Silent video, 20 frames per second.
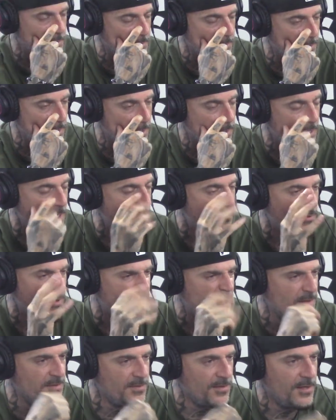not where
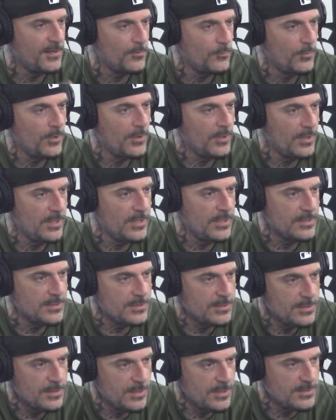I think, where it
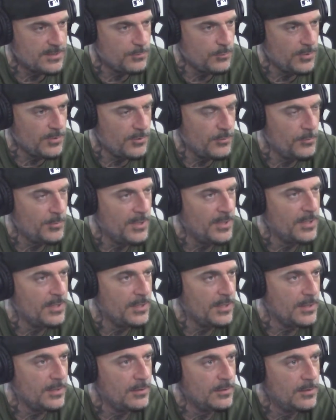is with
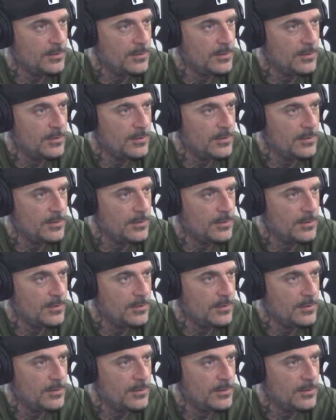humility.